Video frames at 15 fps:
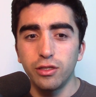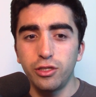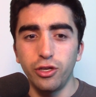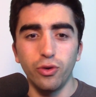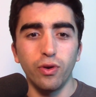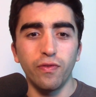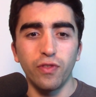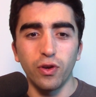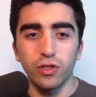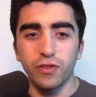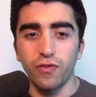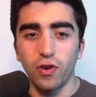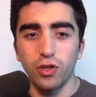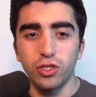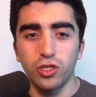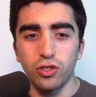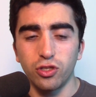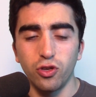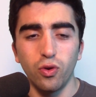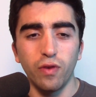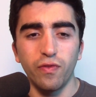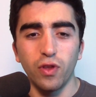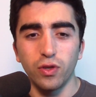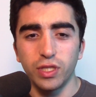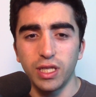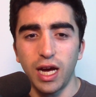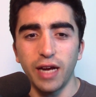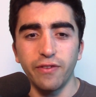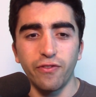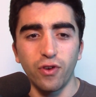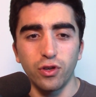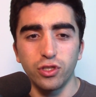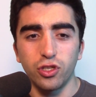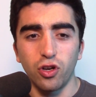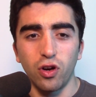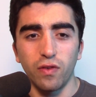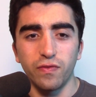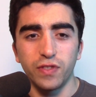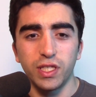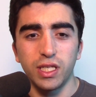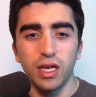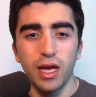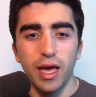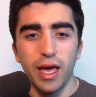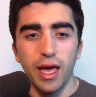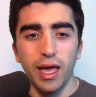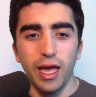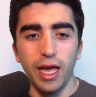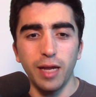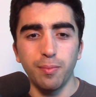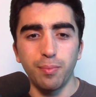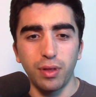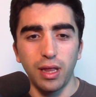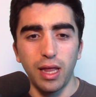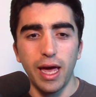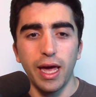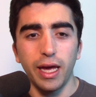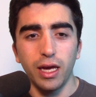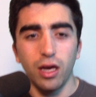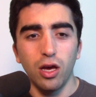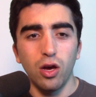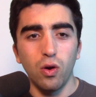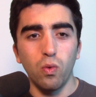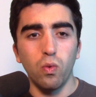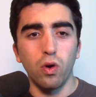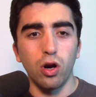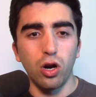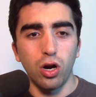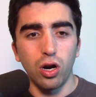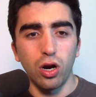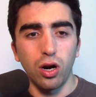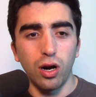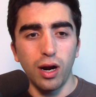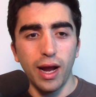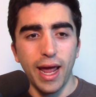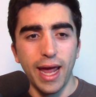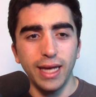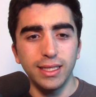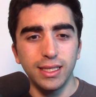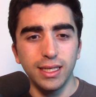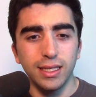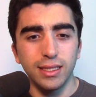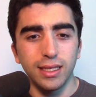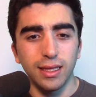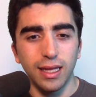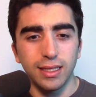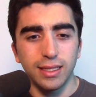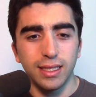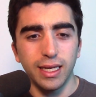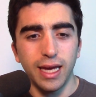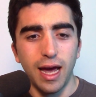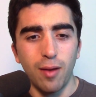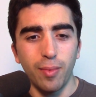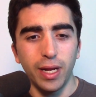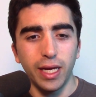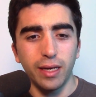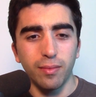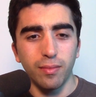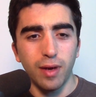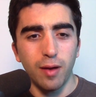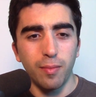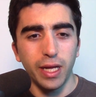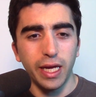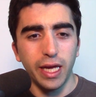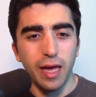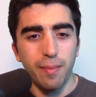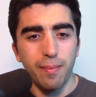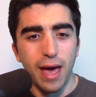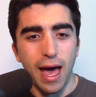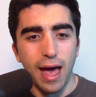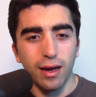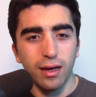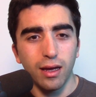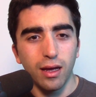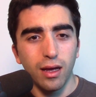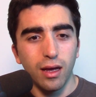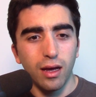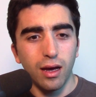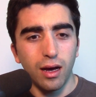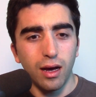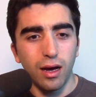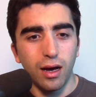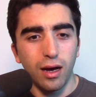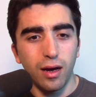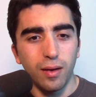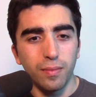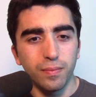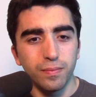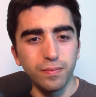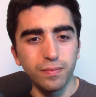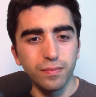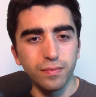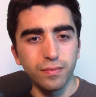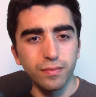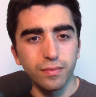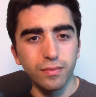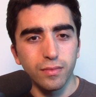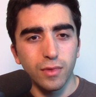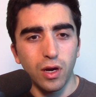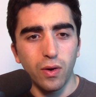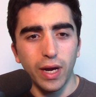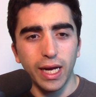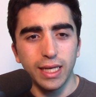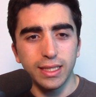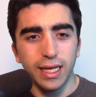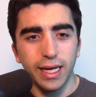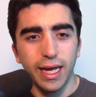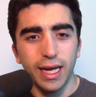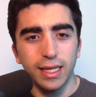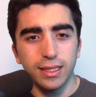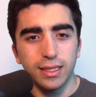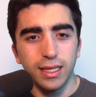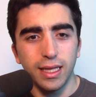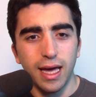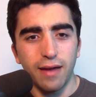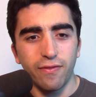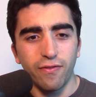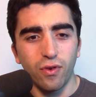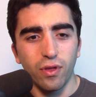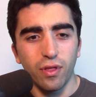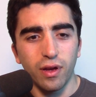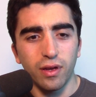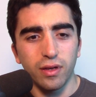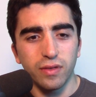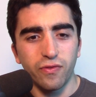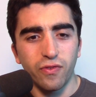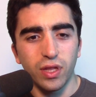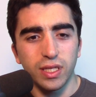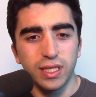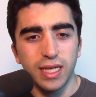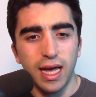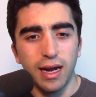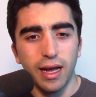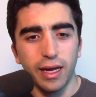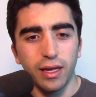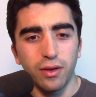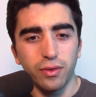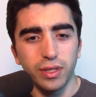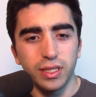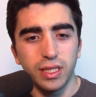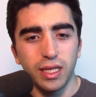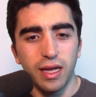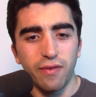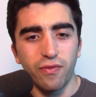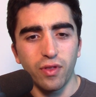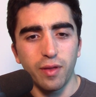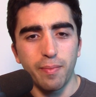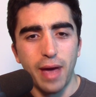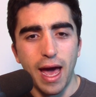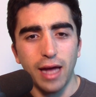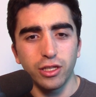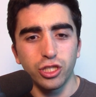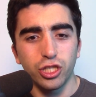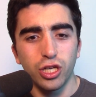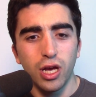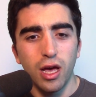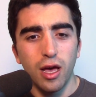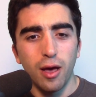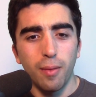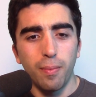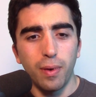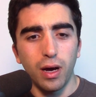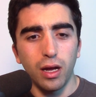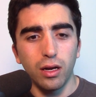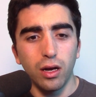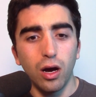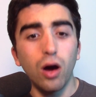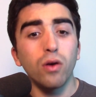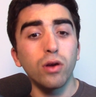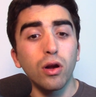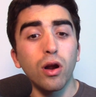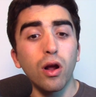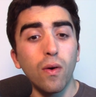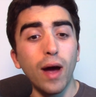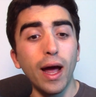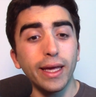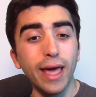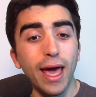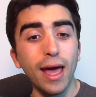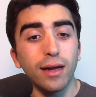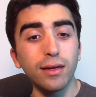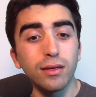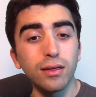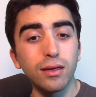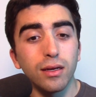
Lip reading: Two of those 9 first serves in play were aces. And let's see how many came back. I guess I can't see that for the set. I can only see that for the match. But, oh, no, I can.